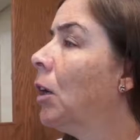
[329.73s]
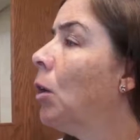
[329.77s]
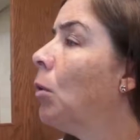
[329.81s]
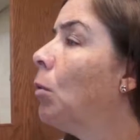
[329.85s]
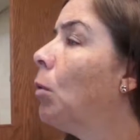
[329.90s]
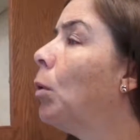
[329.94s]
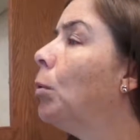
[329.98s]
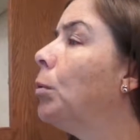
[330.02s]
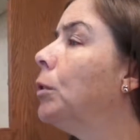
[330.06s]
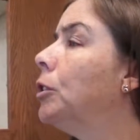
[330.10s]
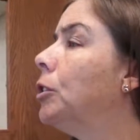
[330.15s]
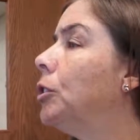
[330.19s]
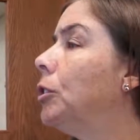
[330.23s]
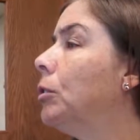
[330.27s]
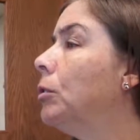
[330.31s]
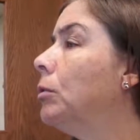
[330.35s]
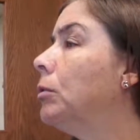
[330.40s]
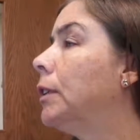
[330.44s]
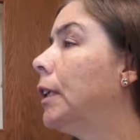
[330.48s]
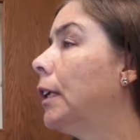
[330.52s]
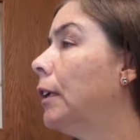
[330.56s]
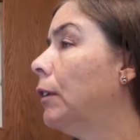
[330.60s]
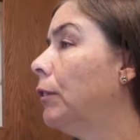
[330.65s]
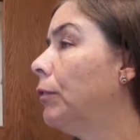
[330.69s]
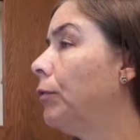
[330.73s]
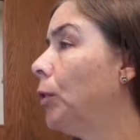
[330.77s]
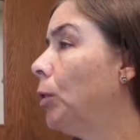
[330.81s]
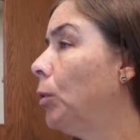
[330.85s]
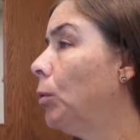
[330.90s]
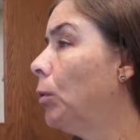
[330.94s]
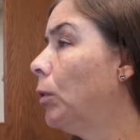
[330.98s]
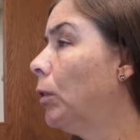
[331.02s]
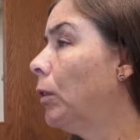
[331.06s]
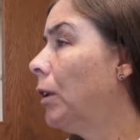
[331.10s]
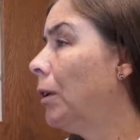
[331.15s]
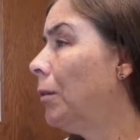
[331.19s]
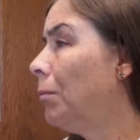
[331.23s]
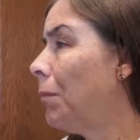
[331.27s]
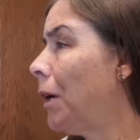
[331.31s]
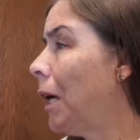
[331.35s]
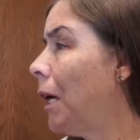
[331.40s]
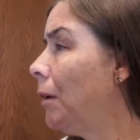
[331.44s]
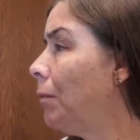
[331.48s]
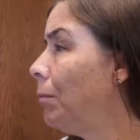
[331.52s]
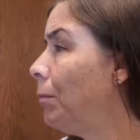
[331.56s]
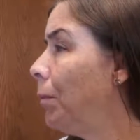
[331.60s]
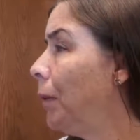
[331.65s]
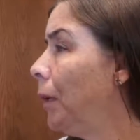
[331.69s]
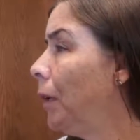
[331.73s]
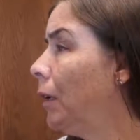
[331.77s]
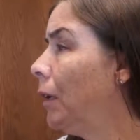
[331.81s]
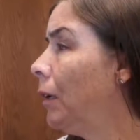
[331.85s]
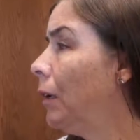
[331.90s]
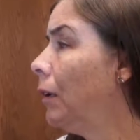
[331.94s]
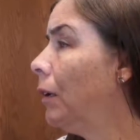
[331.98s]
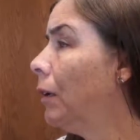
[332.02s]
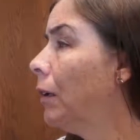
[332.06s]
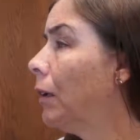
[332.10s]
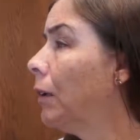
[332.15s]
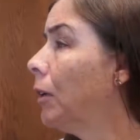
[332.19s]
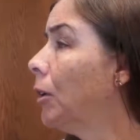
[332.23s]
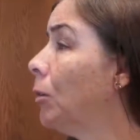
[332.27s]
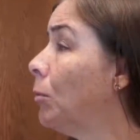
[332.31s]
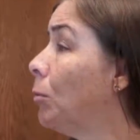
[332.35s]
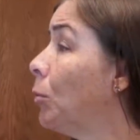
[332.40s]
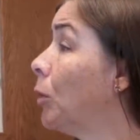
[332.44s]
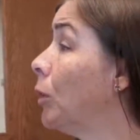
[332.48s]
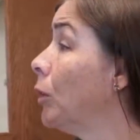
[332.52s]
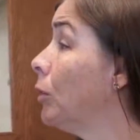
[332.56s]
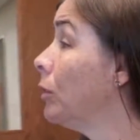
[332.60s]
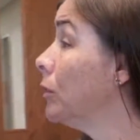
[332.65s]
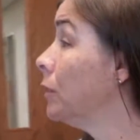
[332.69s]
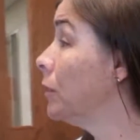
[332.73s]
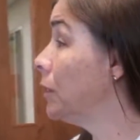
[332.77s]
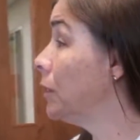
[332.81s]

What would you tell a viewer that might be a little more